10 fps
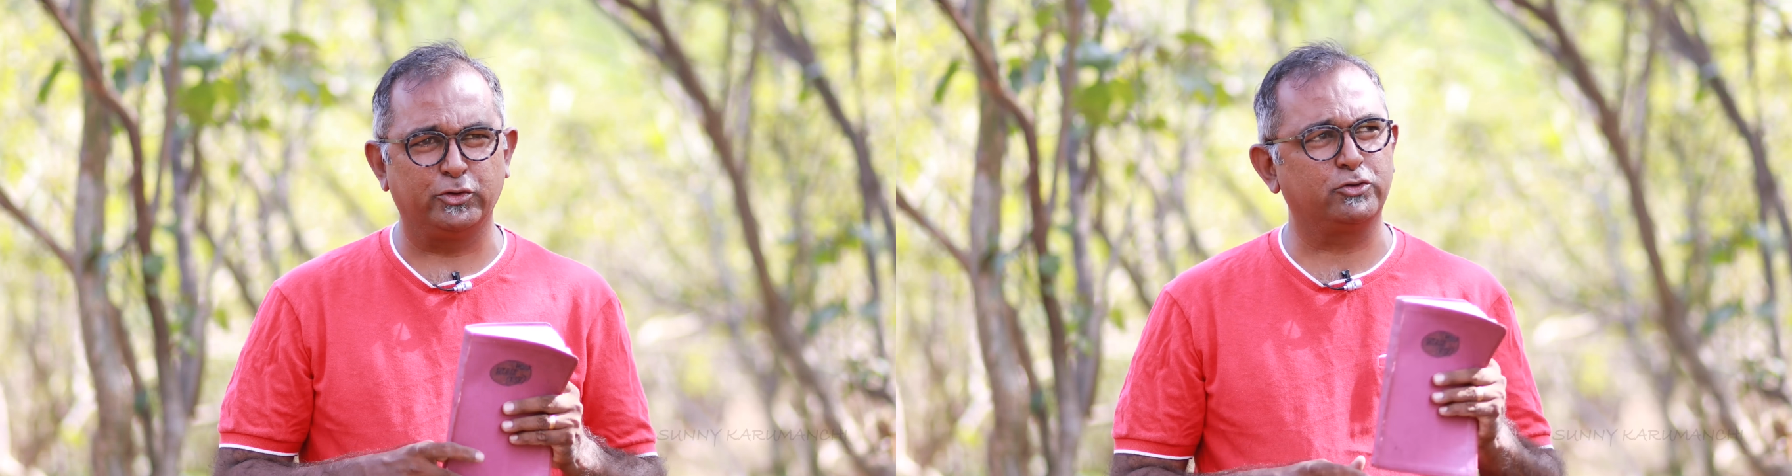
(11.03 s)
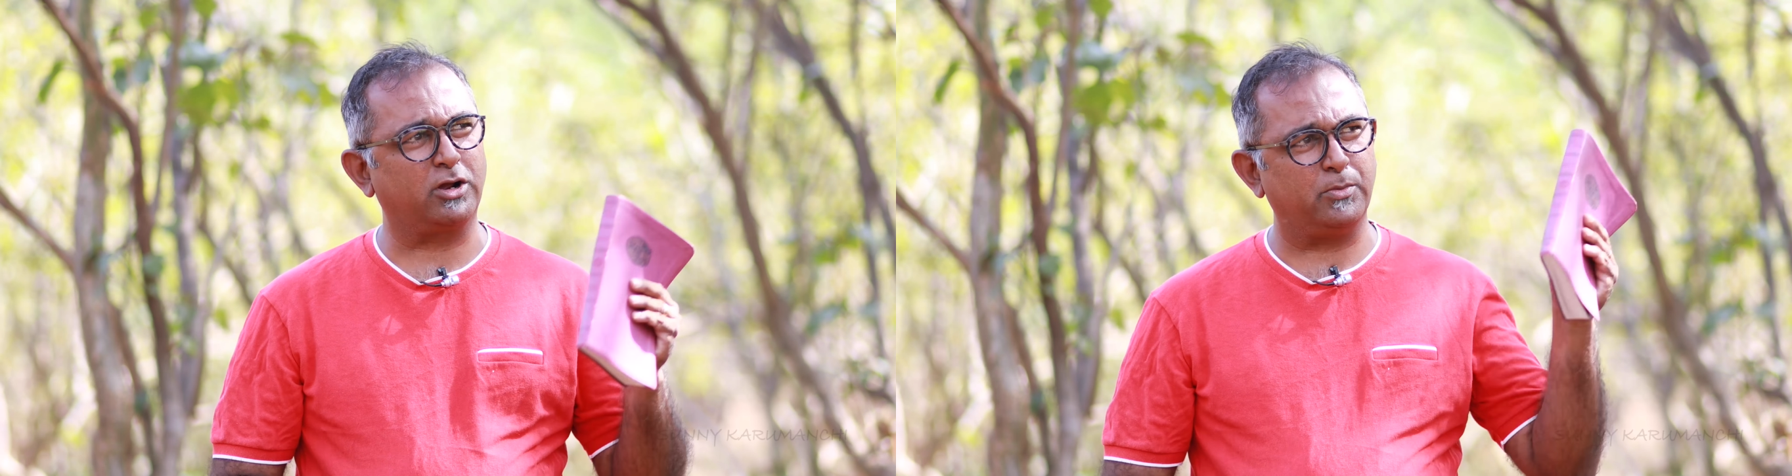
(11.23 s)
Do
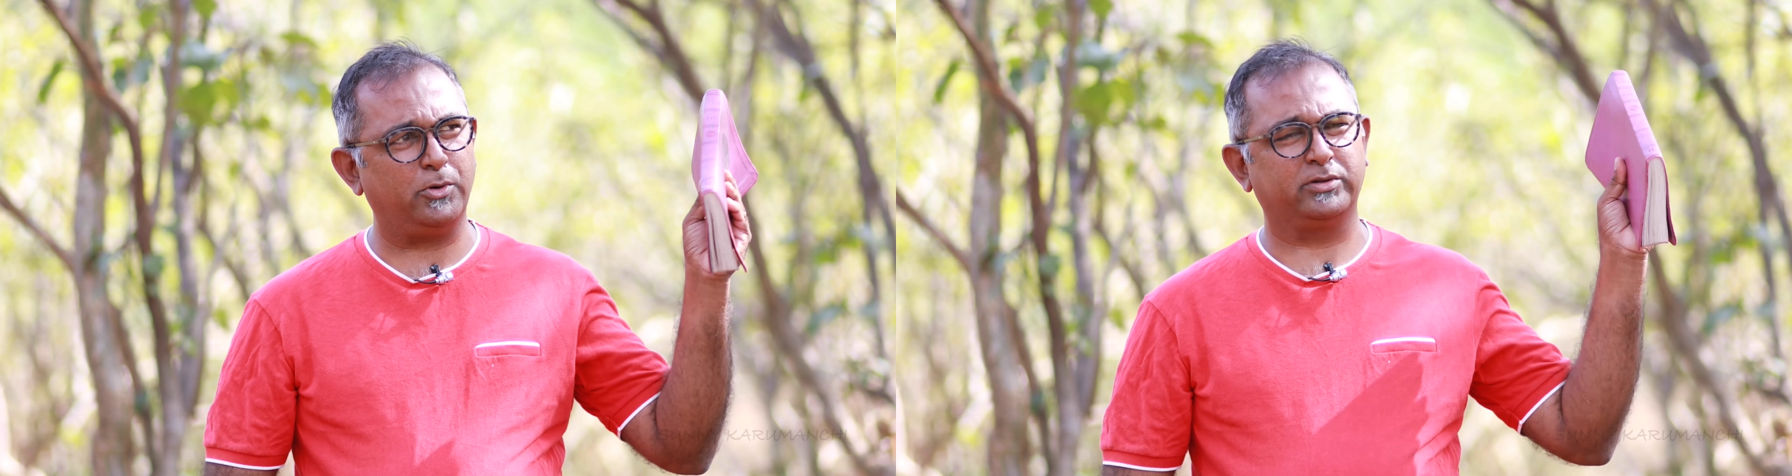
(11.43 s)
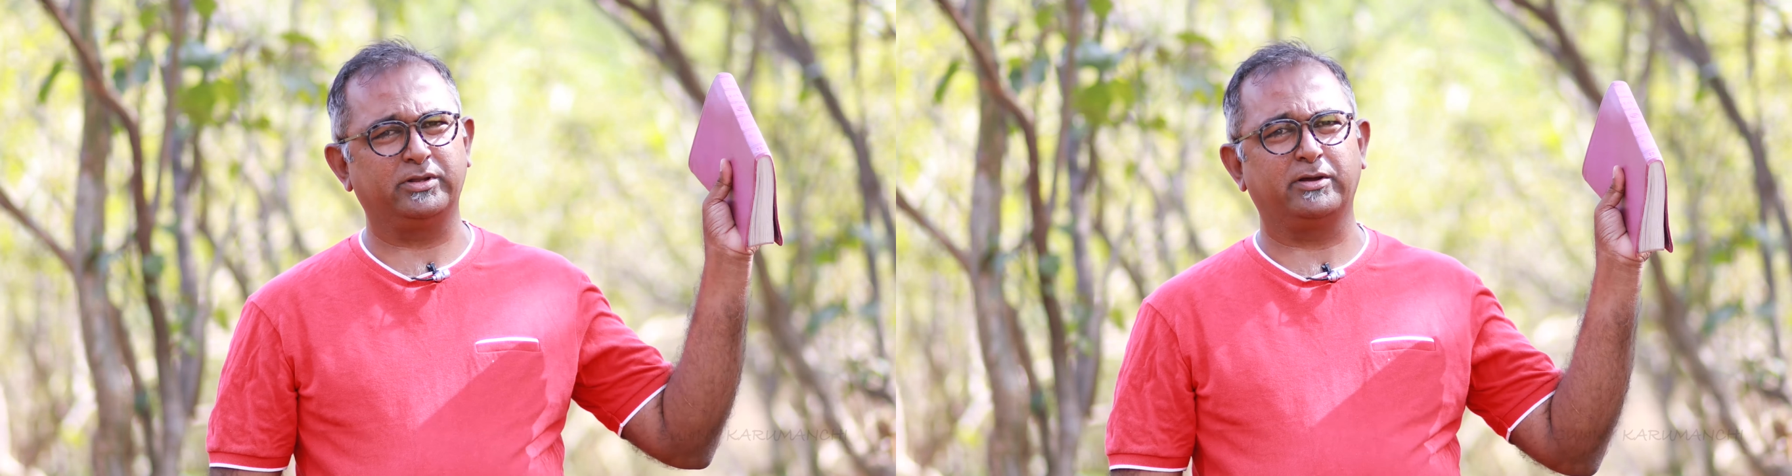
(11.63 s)
you talk
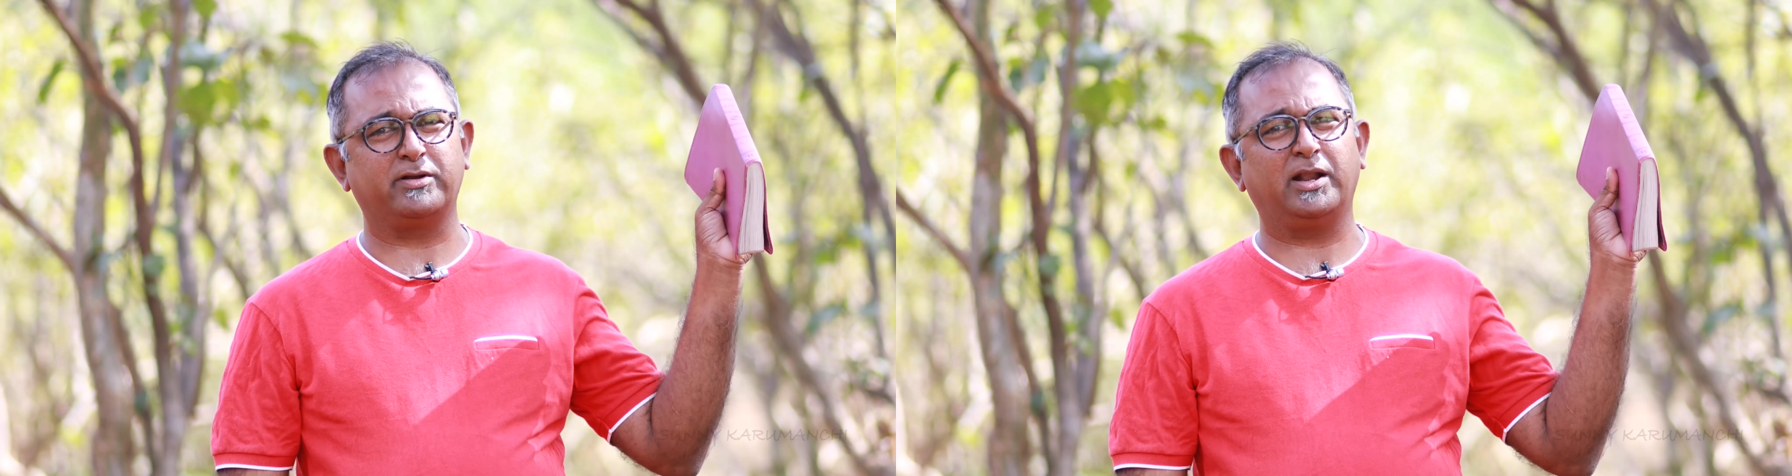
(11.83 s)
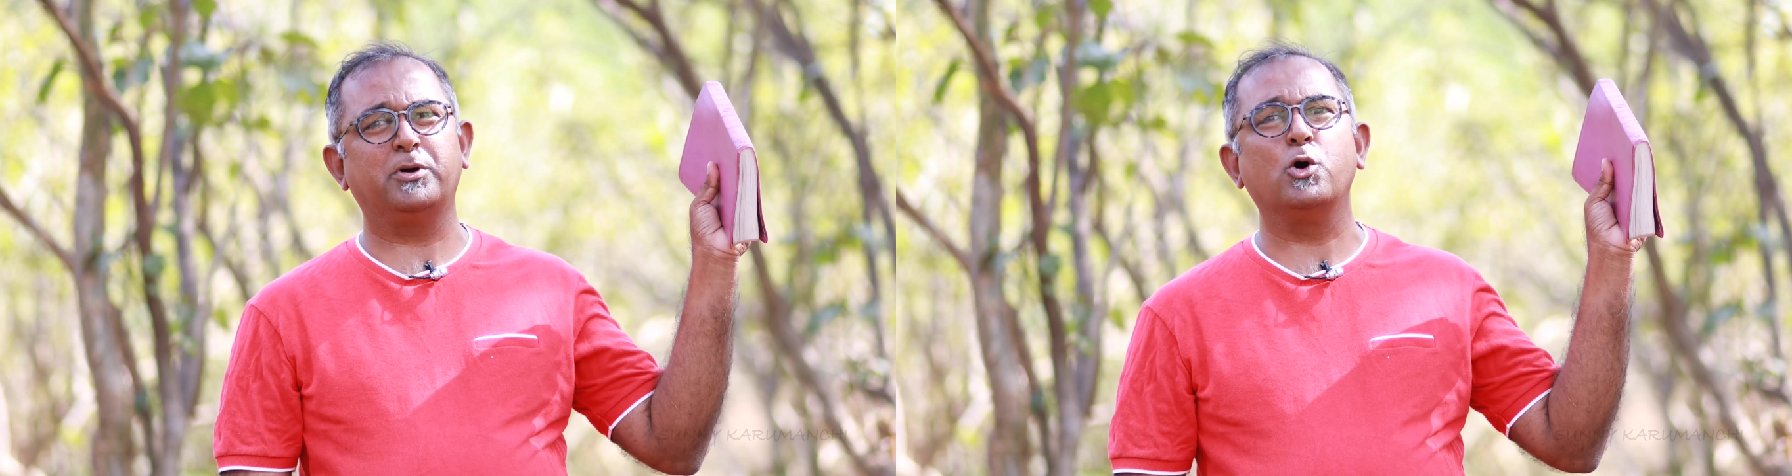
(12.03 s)
about the
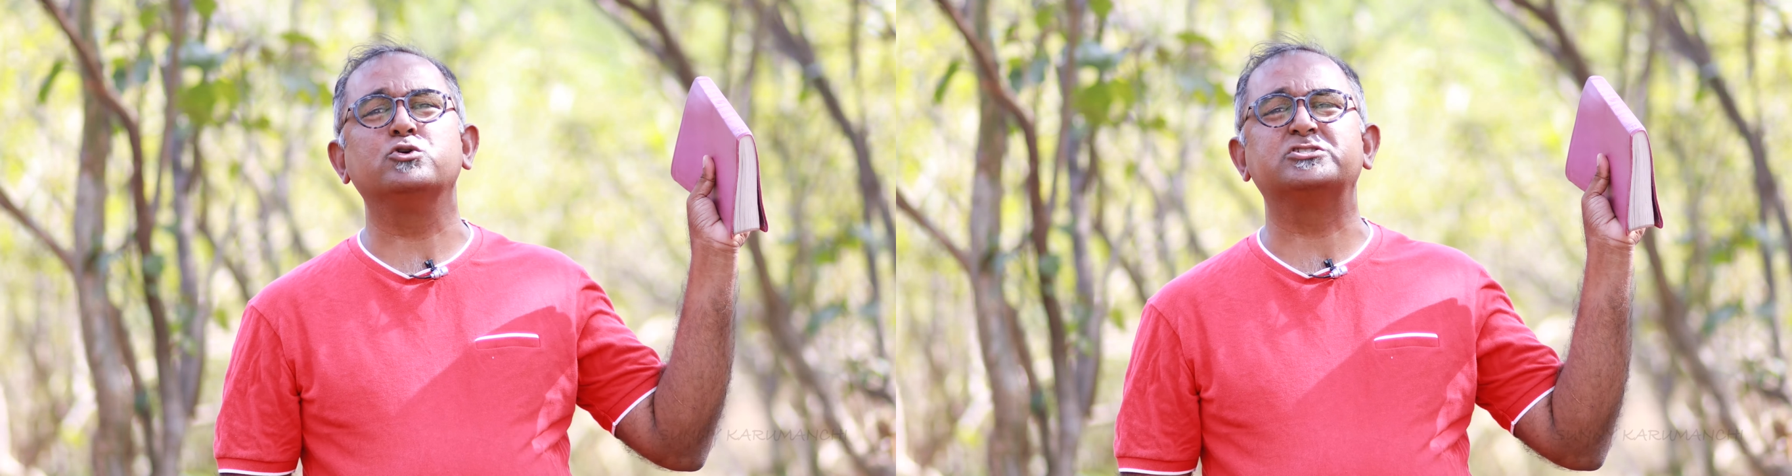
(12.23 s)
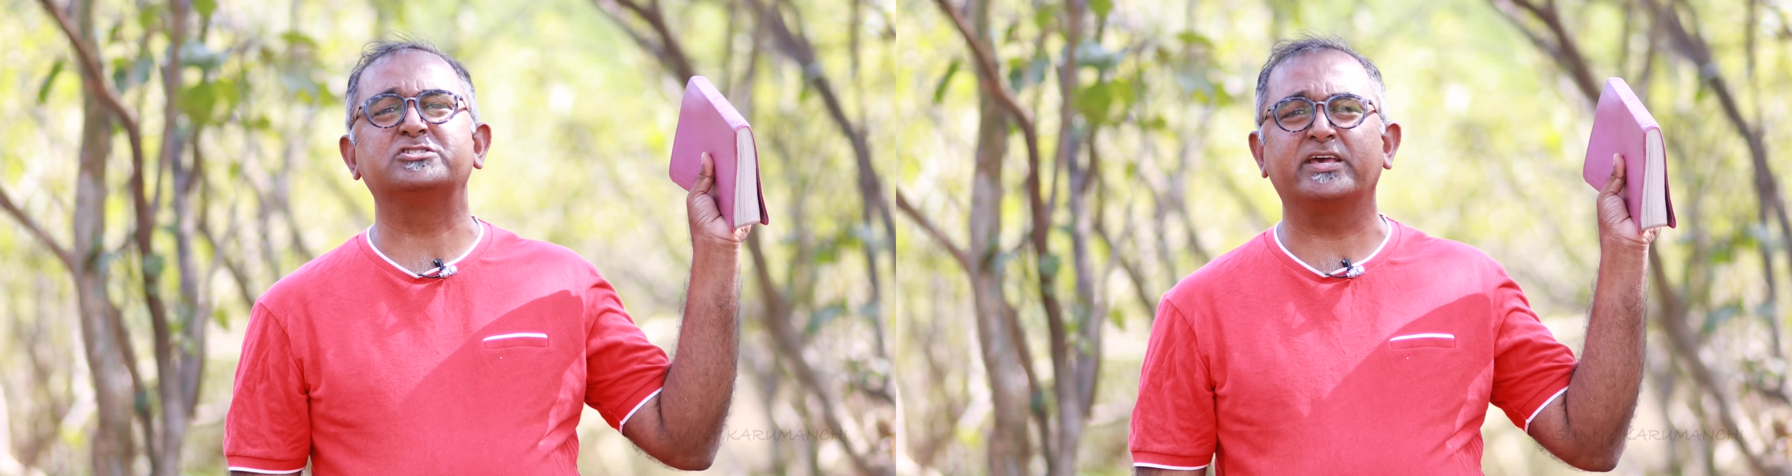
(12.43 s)
grandma
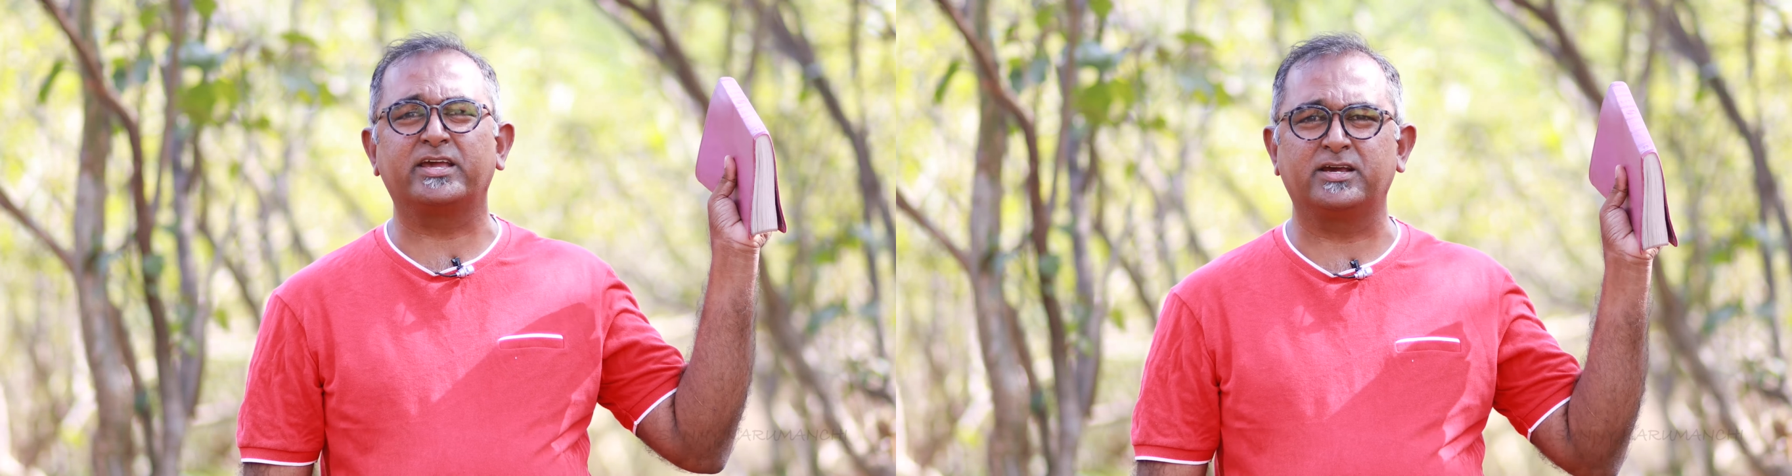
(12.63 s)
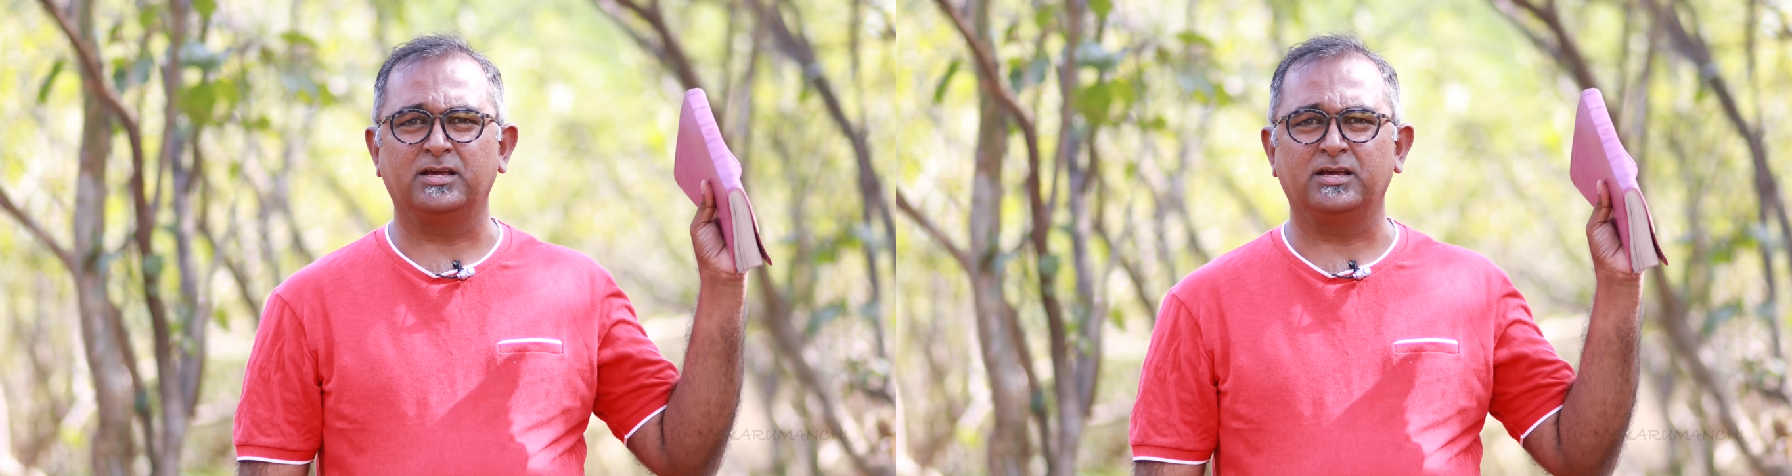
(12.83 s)
who's sick